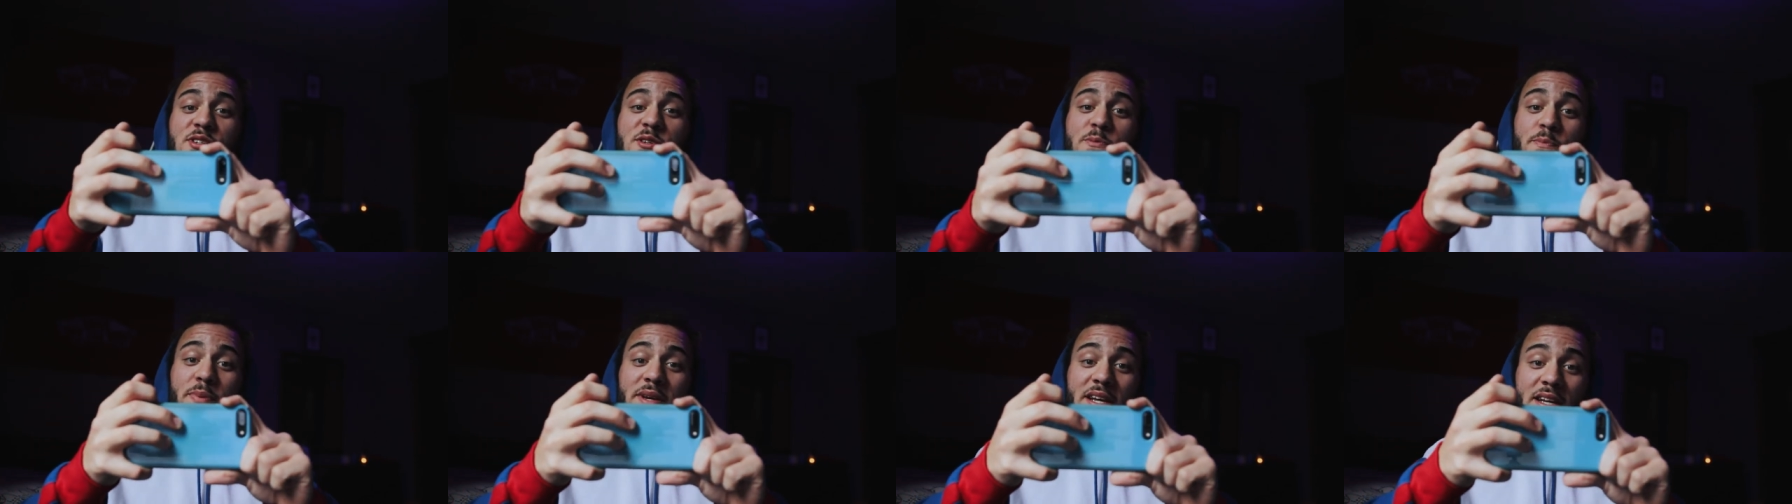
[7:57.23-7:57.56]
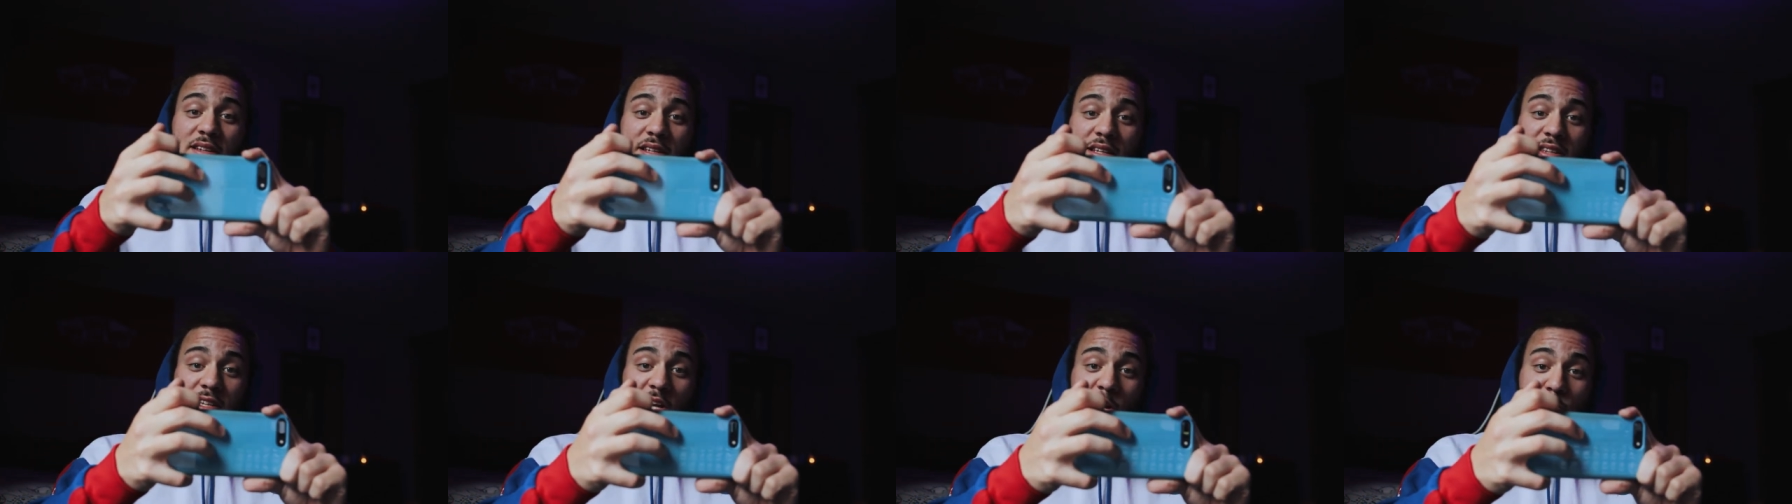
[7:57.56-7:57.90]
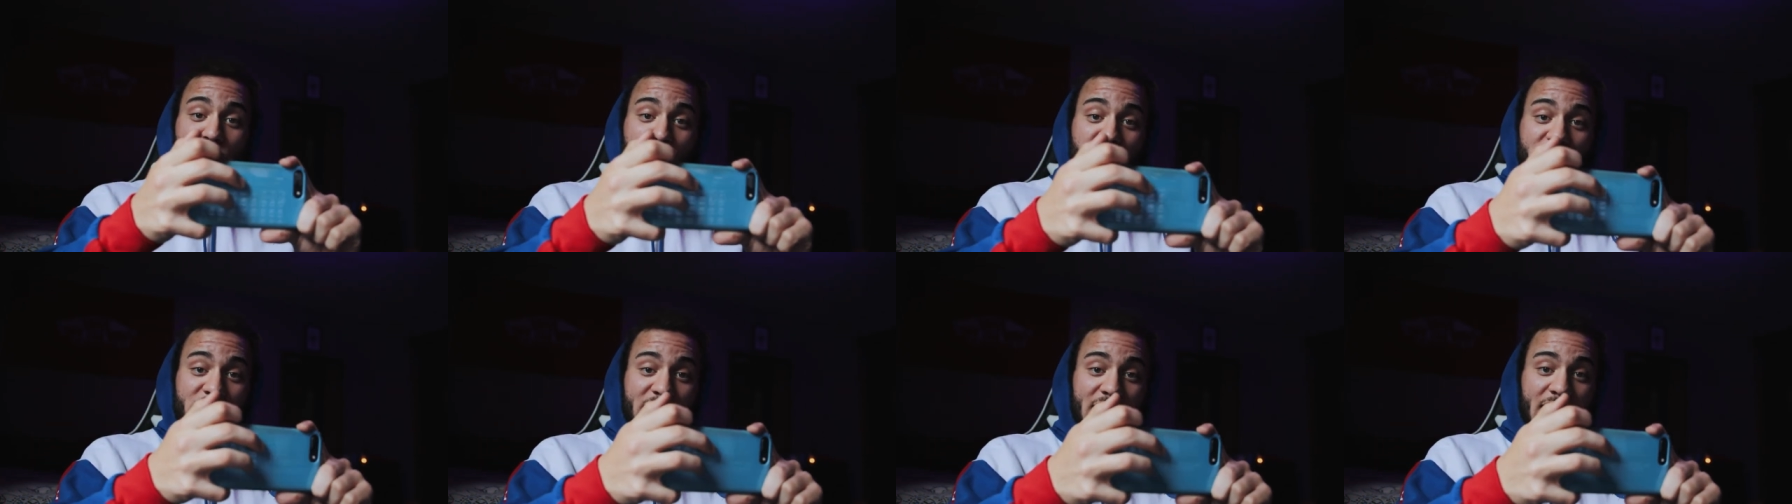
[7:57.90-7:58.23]
speed that they're
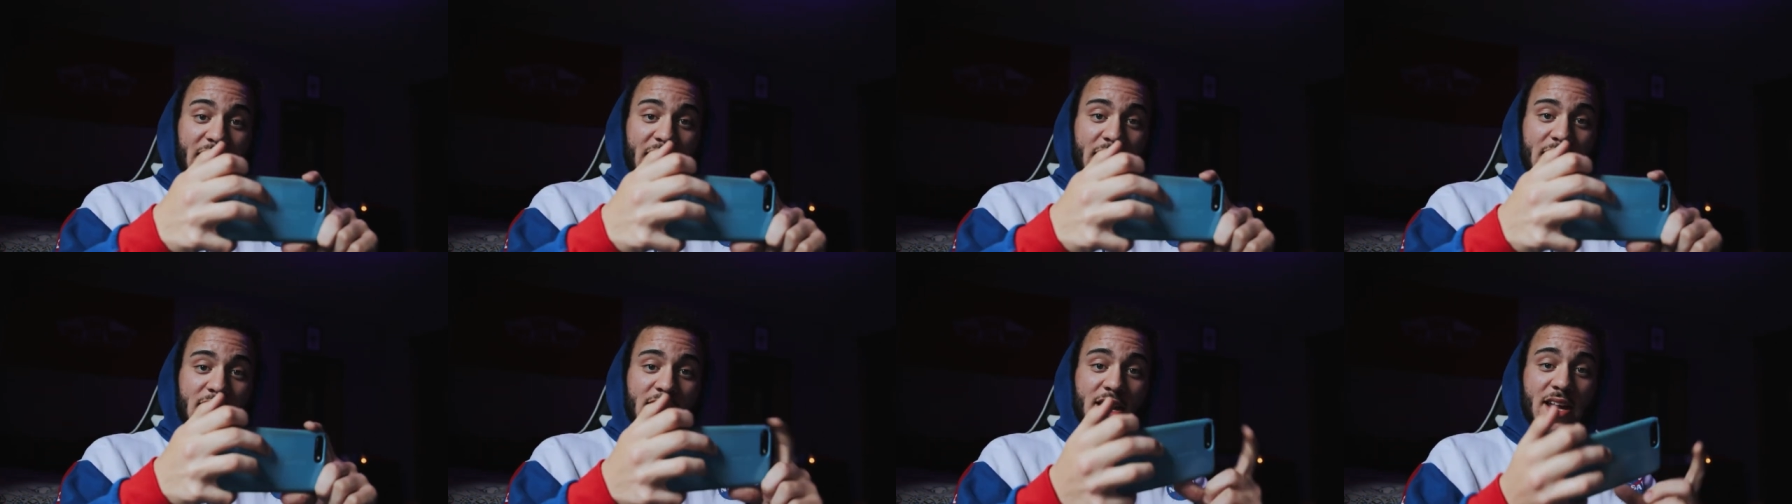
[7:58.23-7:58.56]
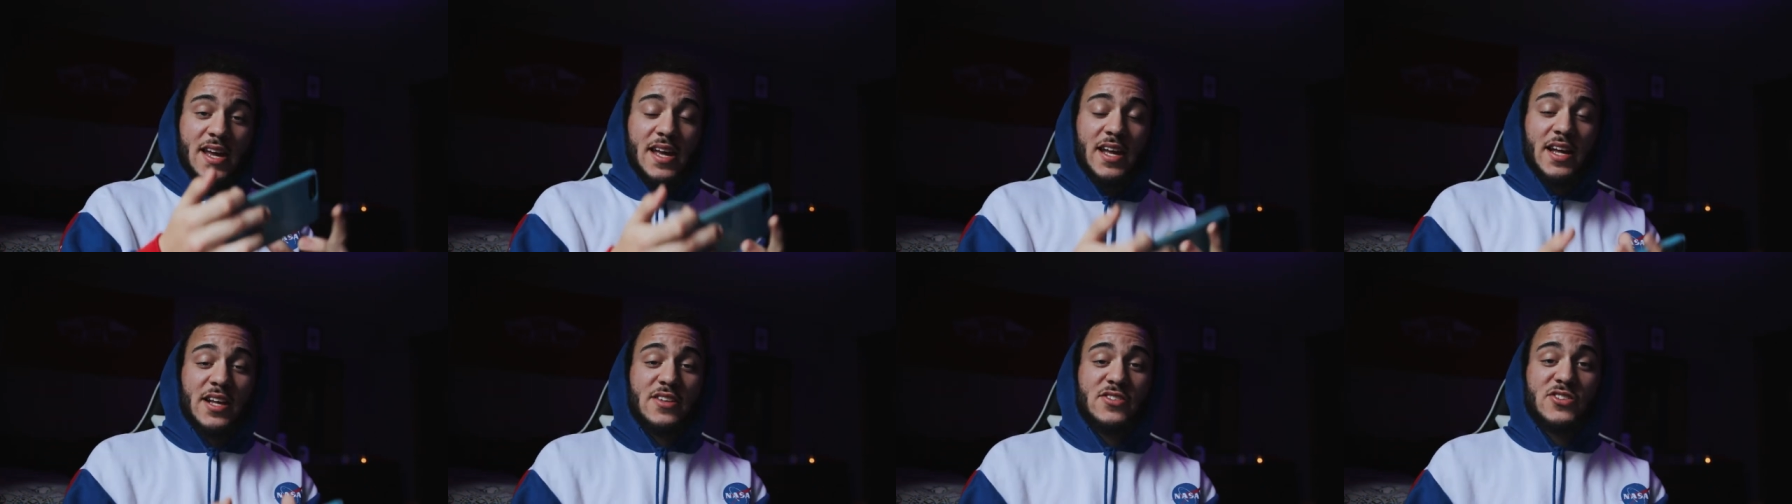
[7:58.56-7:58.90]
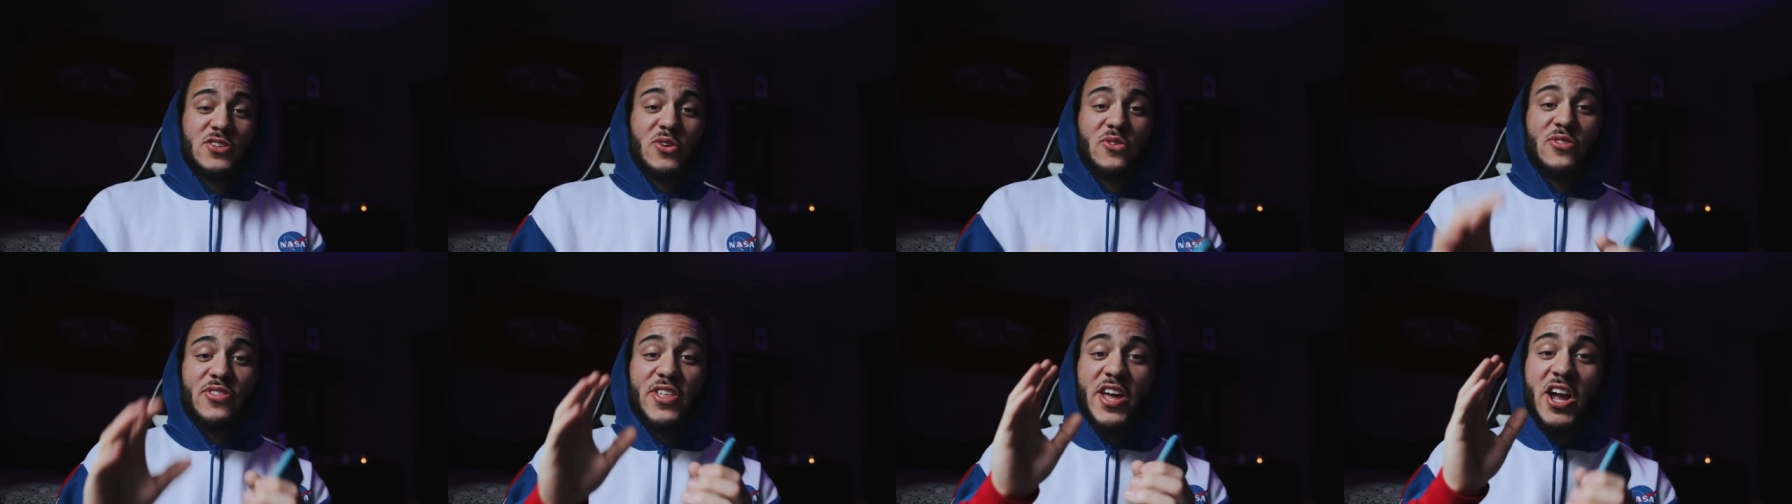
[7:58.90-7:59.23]
moving at, and
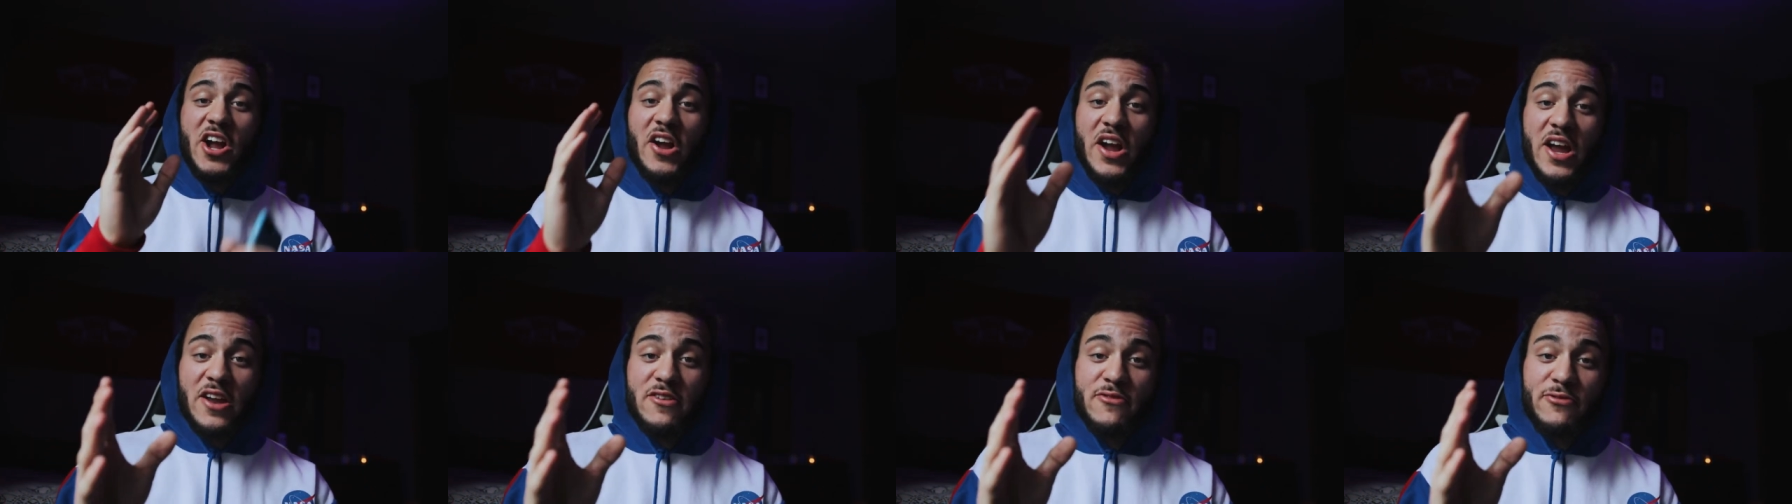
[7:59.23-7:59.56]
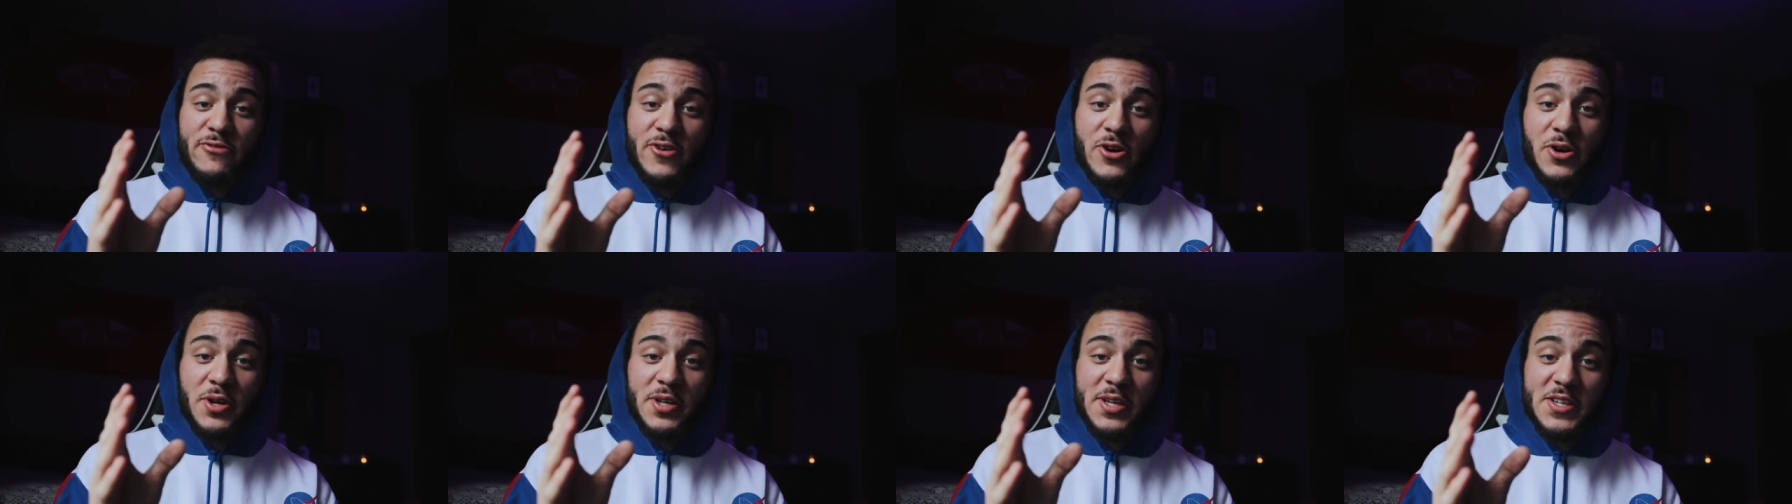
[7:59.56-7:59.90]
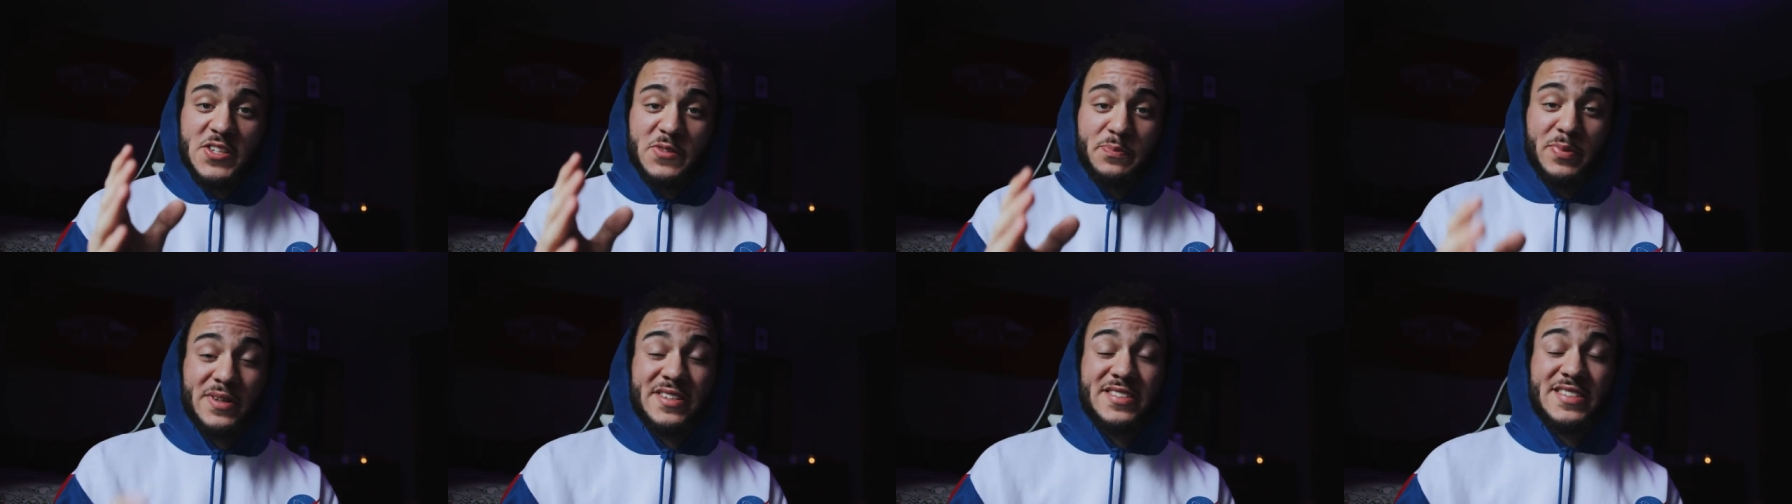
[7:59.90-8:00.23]
so they're in
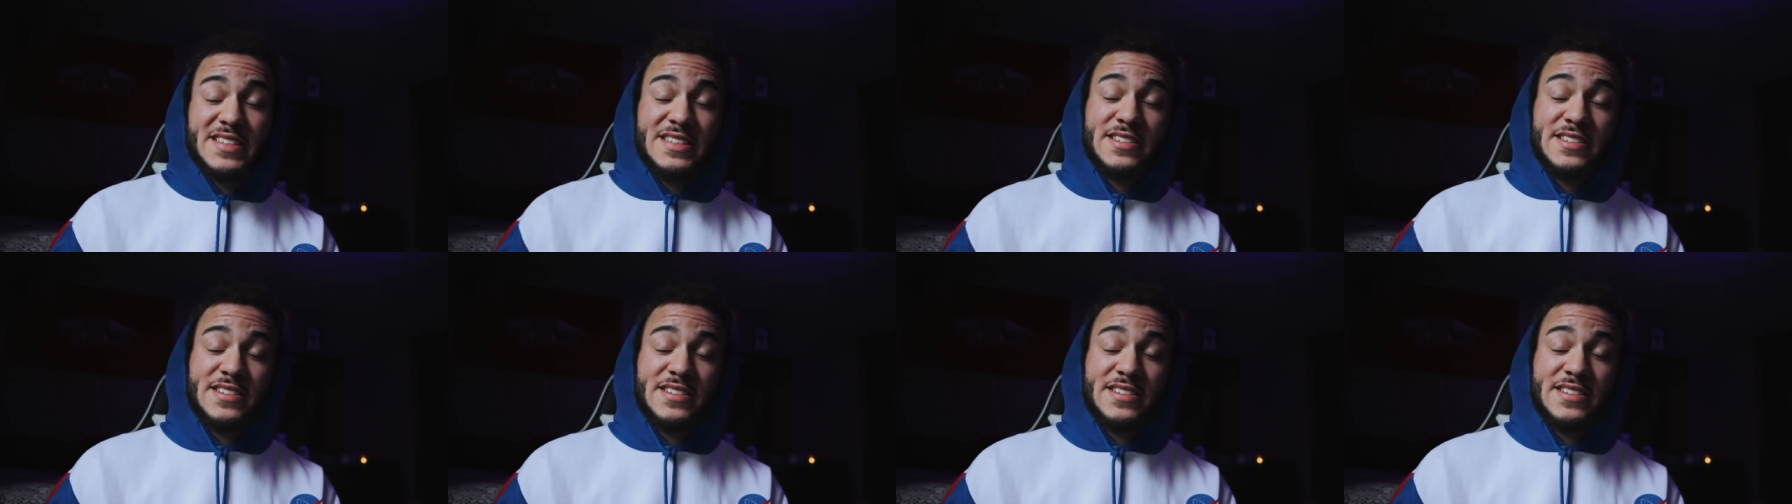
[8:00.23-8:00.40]
focus, but